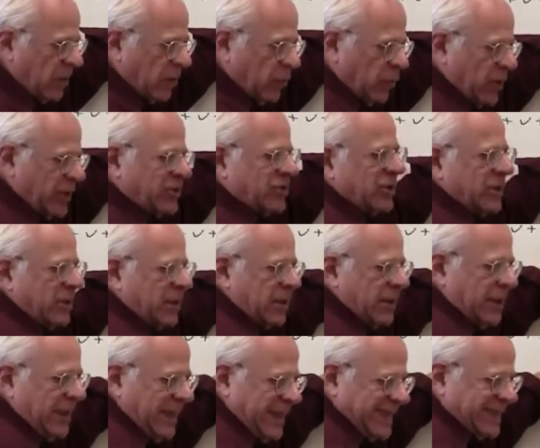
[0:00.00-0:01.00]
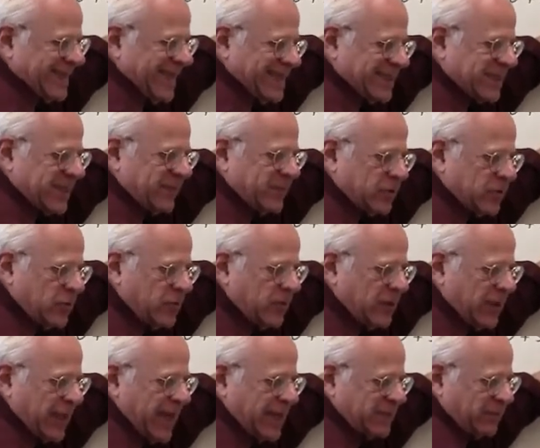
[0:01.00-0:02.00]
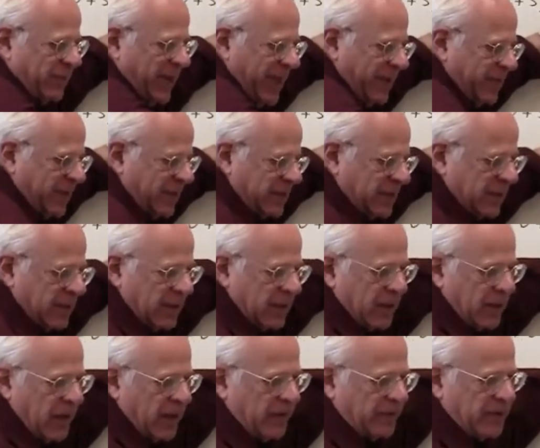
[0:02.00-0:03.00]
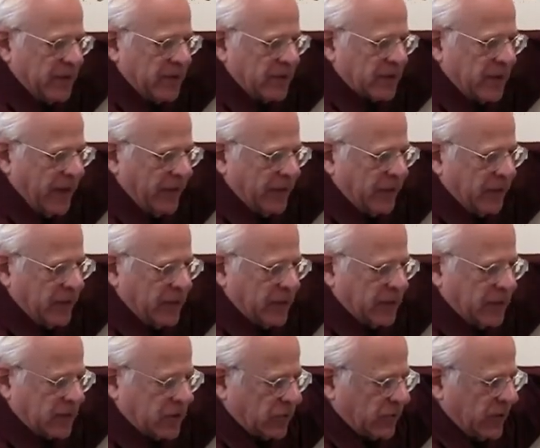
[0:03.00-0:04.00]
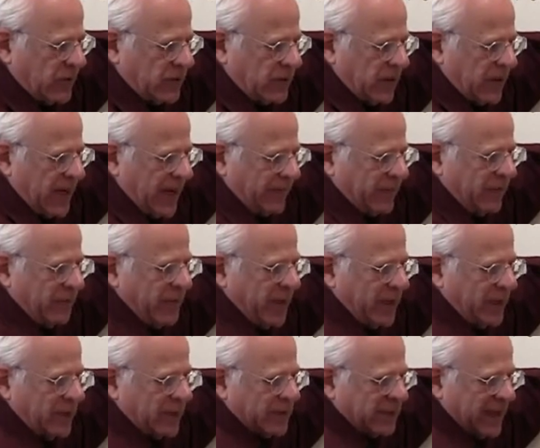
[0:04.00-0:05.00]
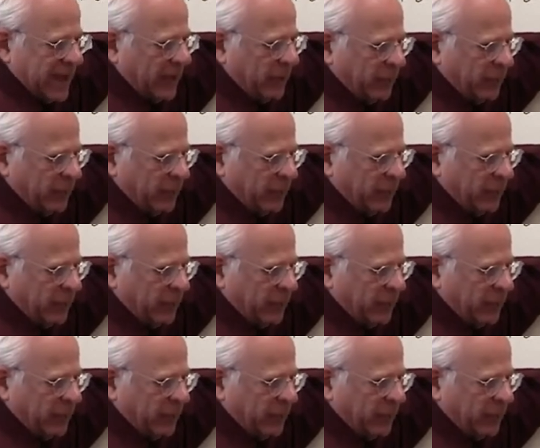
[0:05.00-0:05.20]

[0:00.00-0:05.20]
which is a subsumed class payment of these other industries that have to pay this now